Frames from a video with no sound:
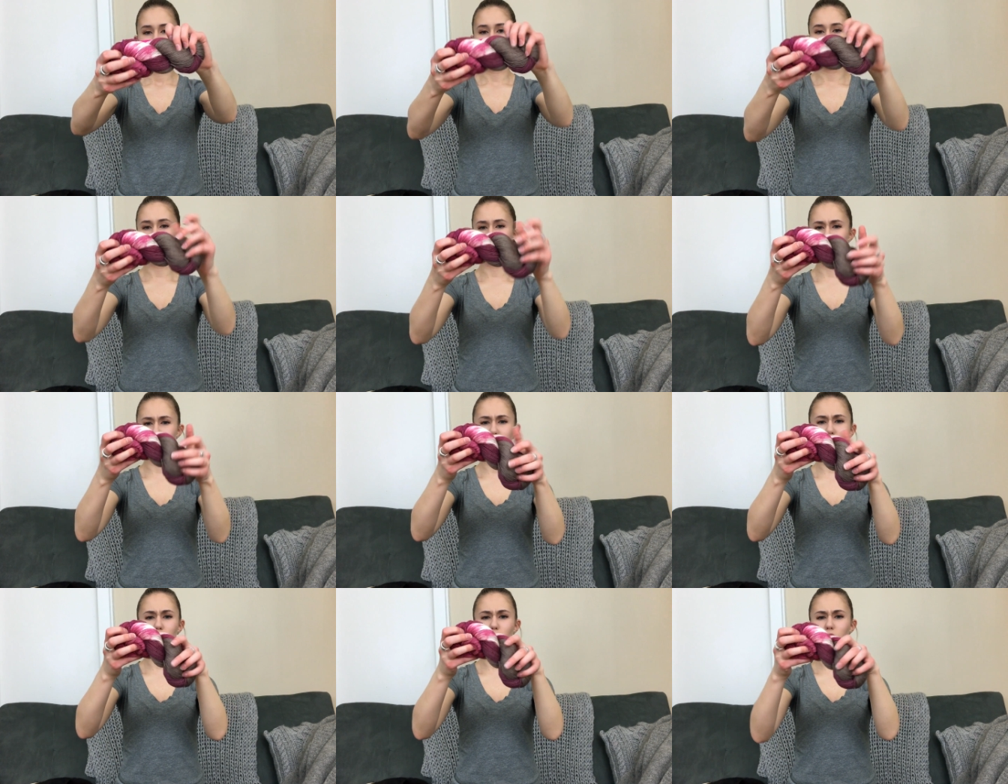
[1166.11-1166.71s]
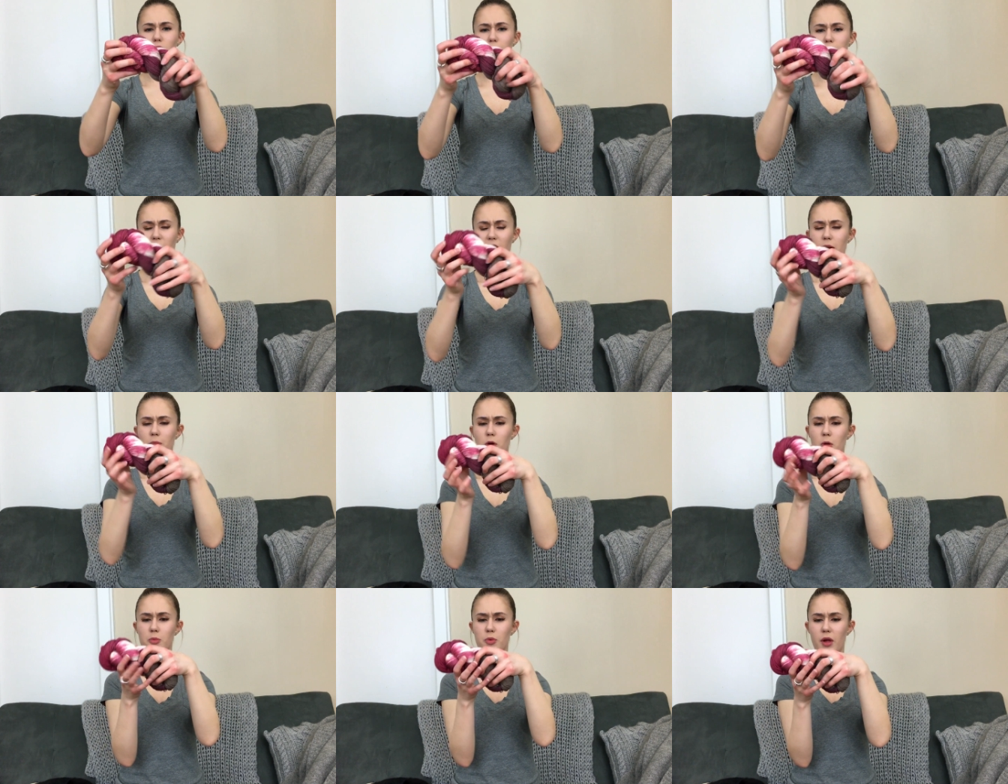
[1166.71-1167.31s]
And it's a cool
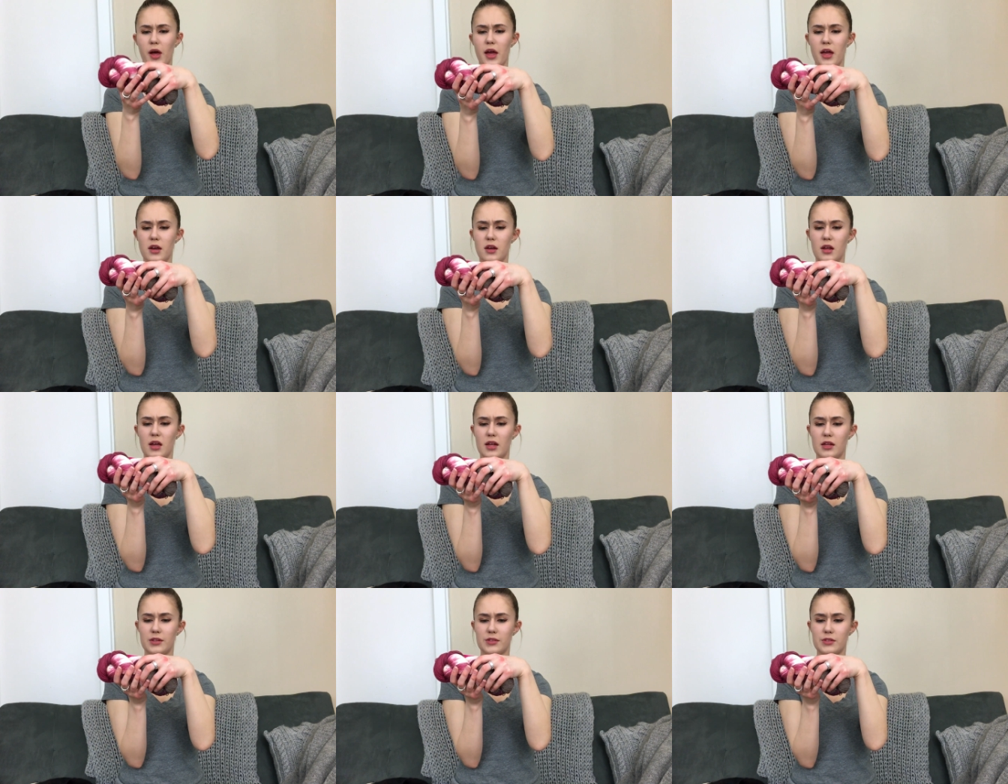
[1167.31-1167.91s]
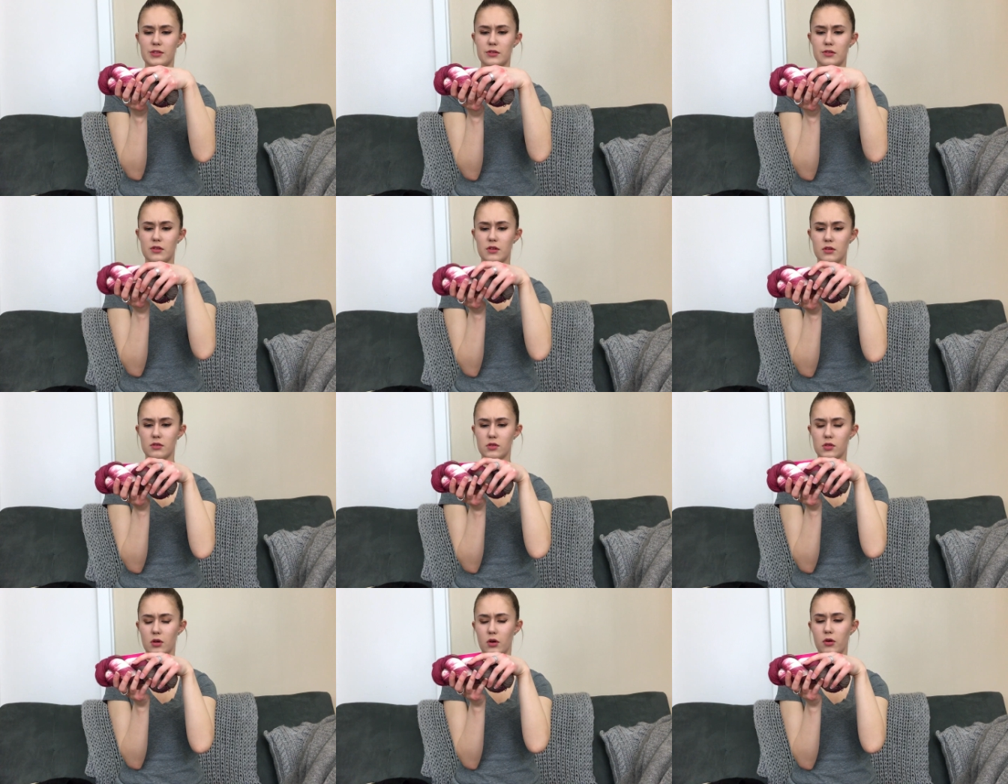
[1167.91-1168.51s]
fiber blend. It's,
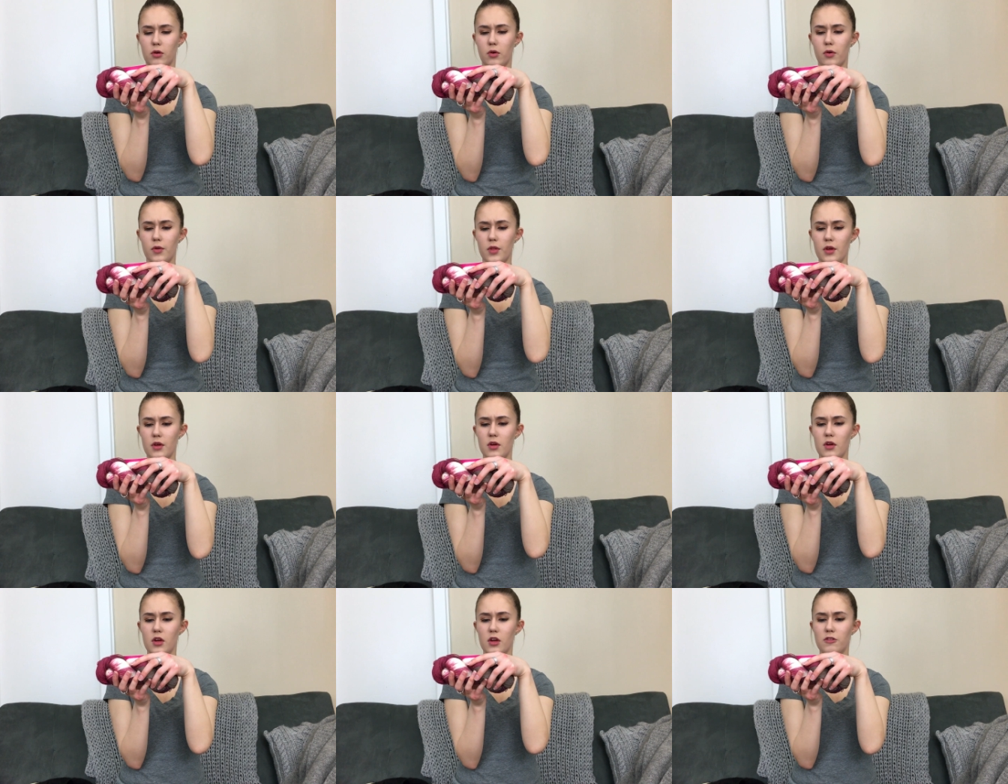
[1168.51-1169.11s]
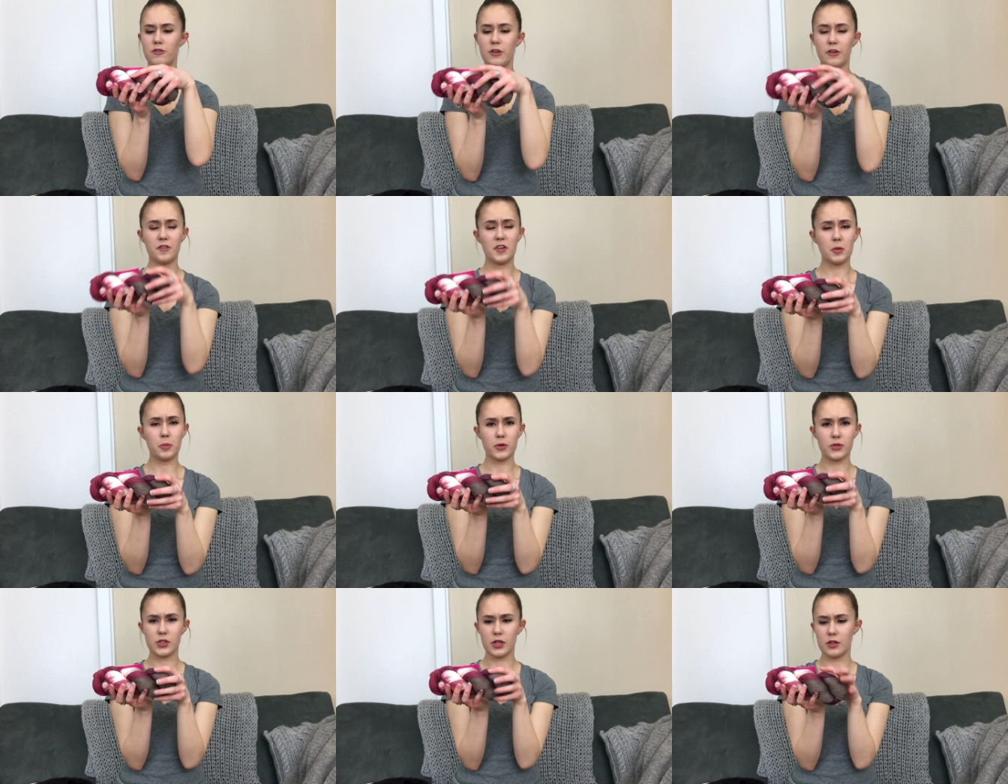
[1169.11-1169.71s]
50%
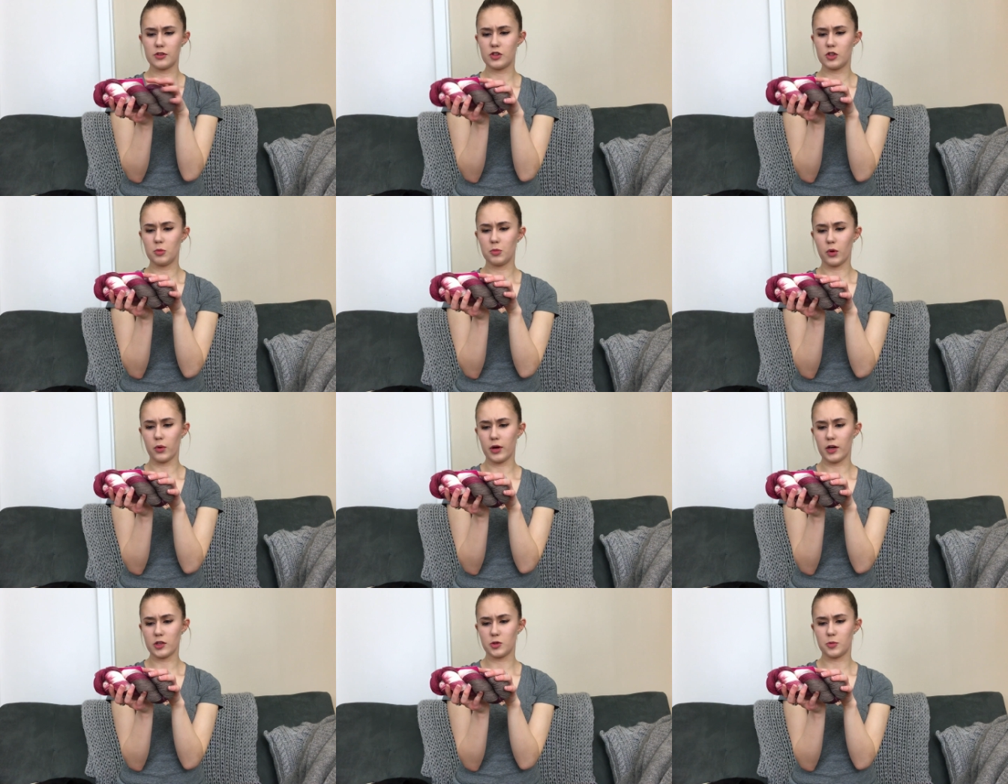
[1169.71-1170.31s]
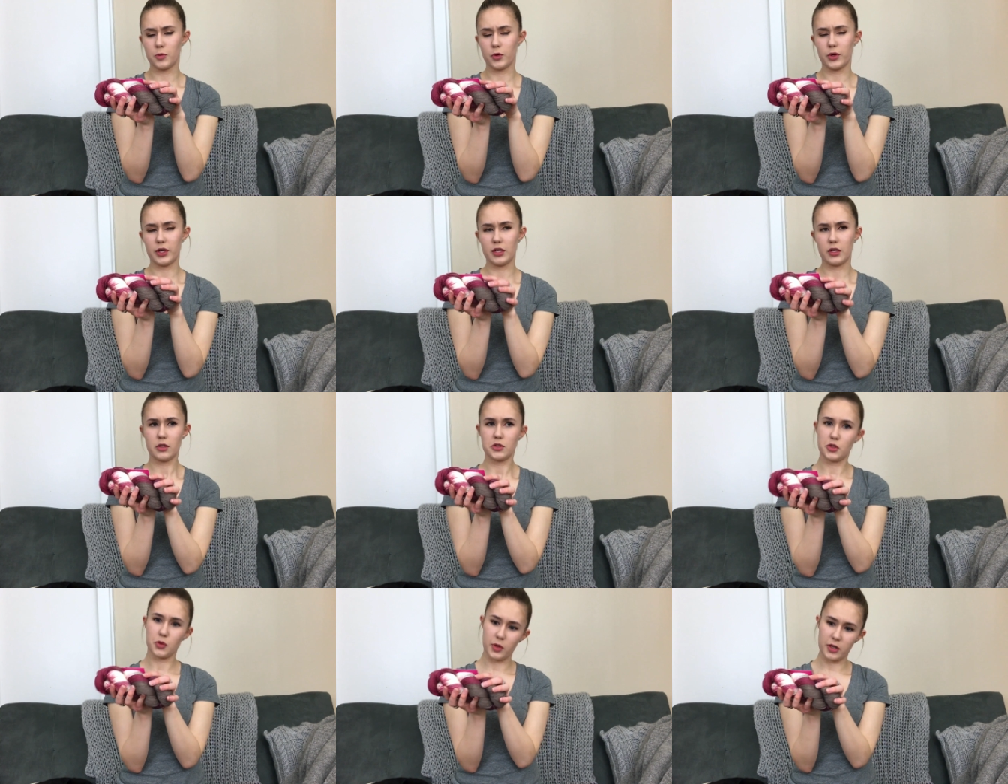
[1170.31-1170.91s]
superwash
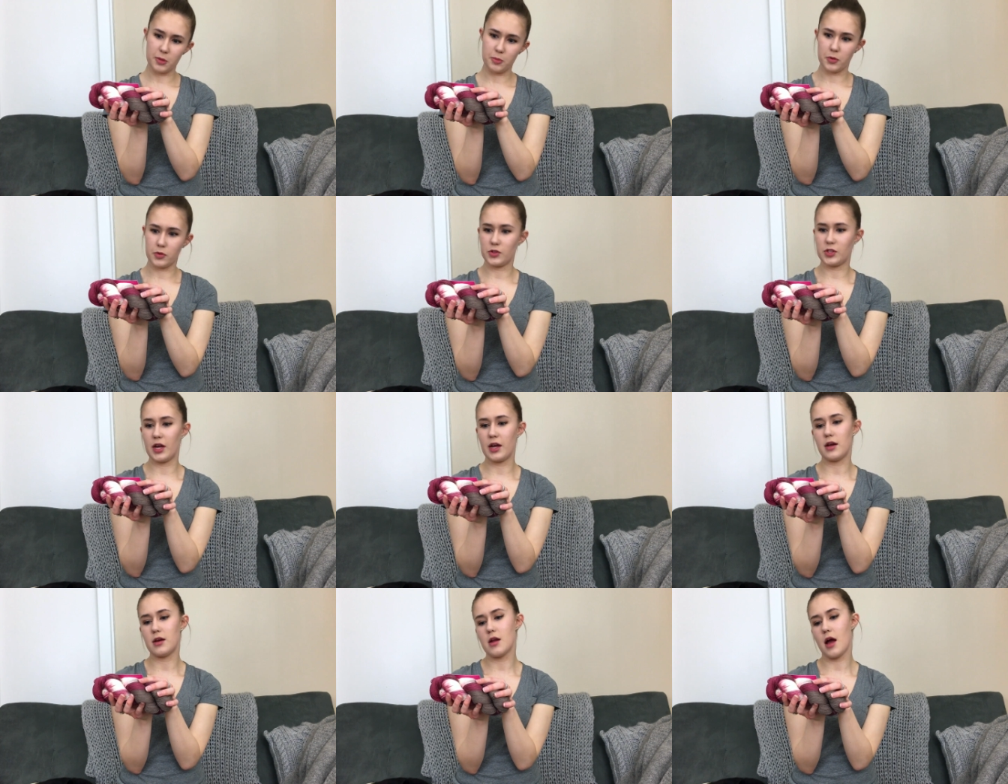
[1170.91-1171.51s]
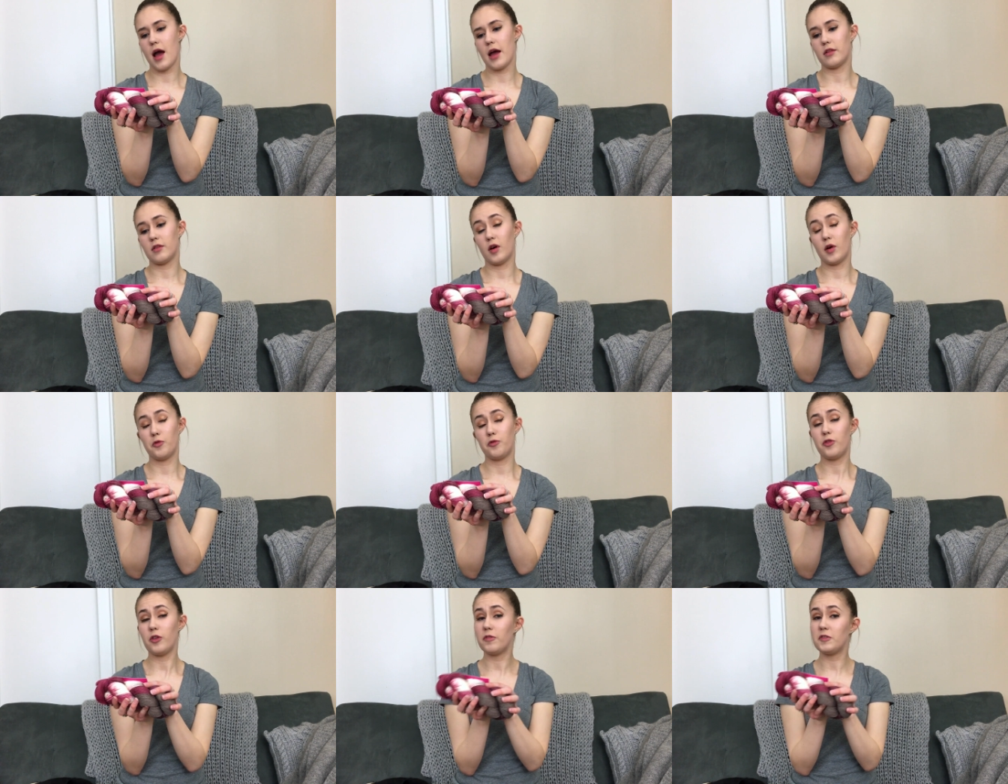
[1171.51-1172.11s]
merino, 20%
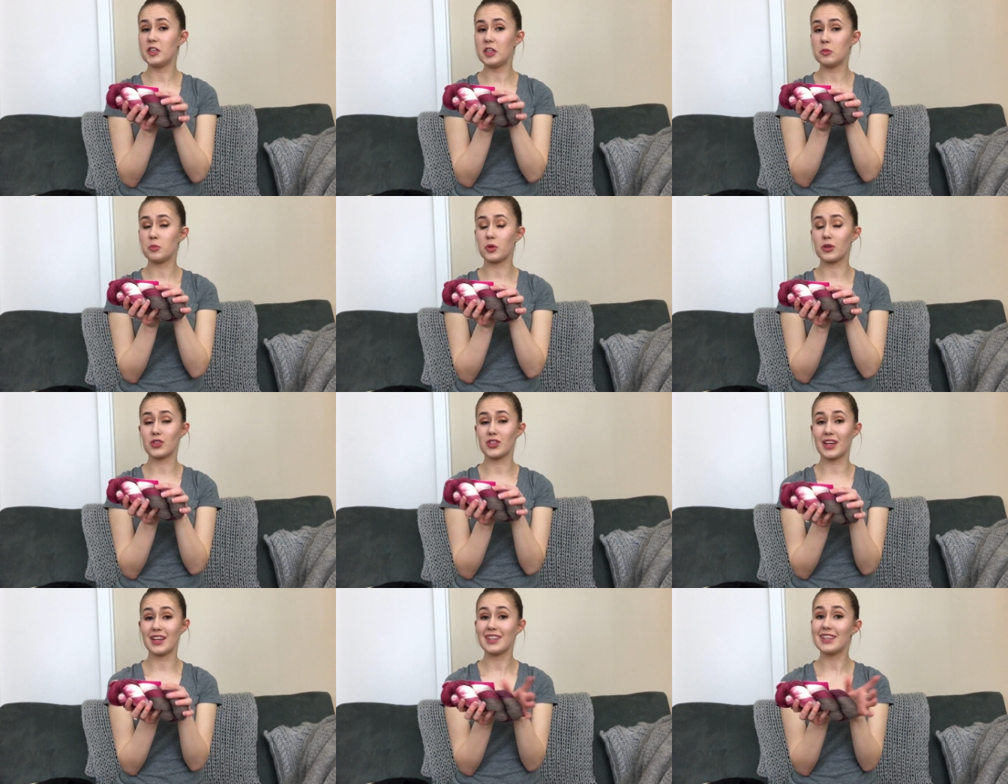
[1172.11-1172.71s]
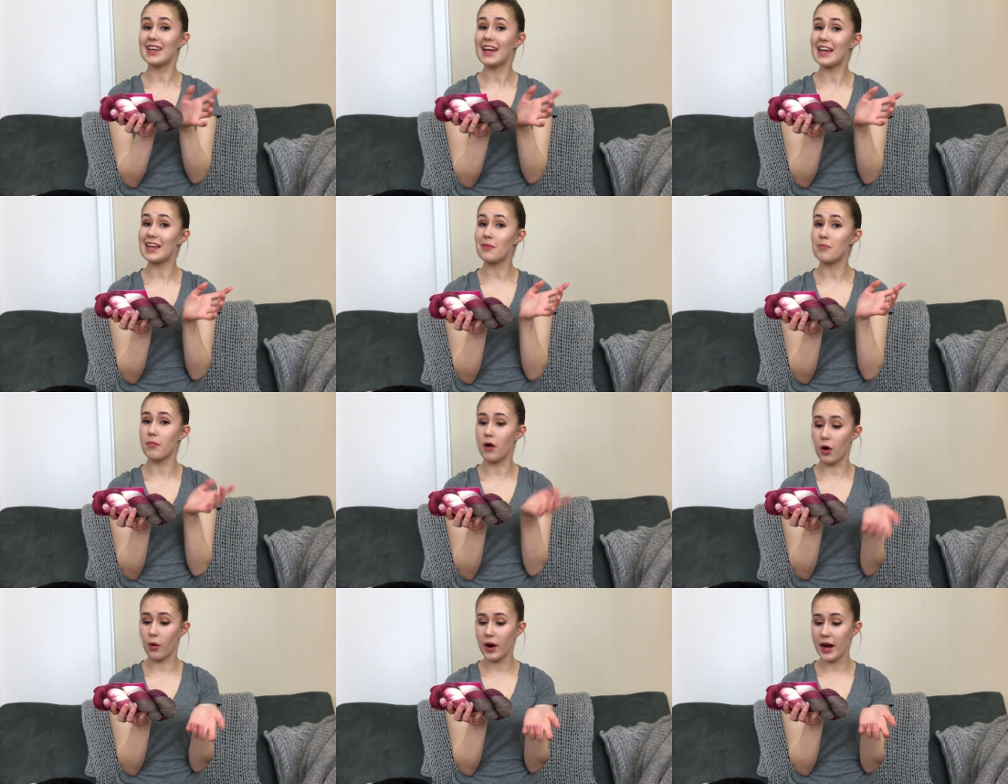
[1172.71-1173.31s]
nylon, 15% kid
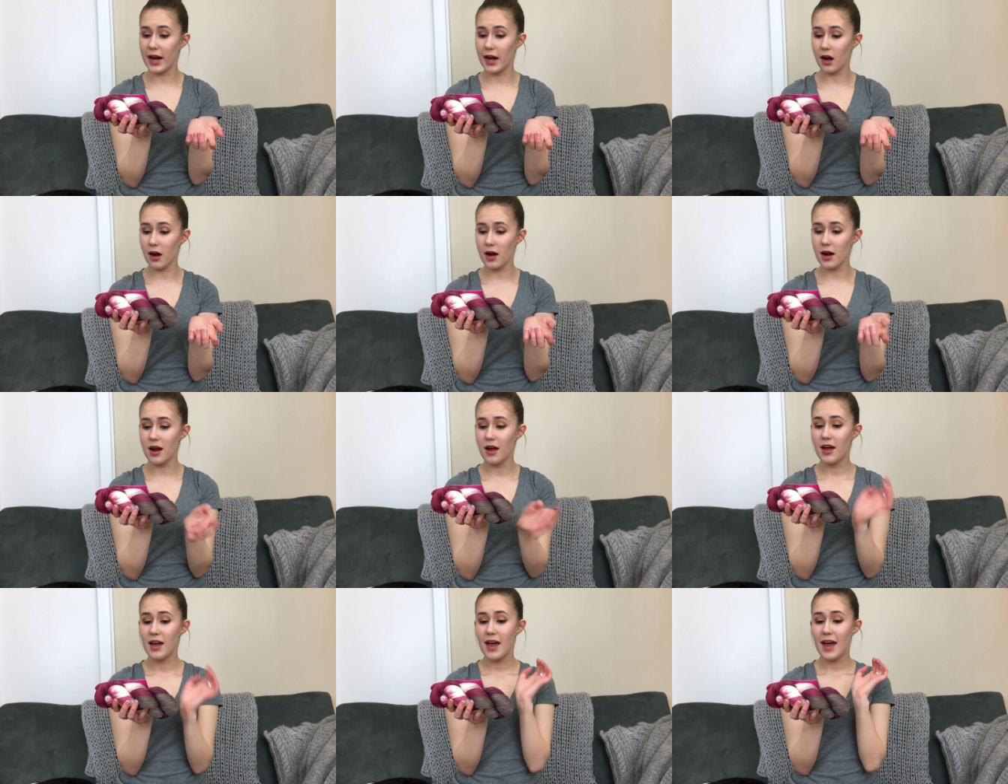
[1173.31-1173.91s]
mohair,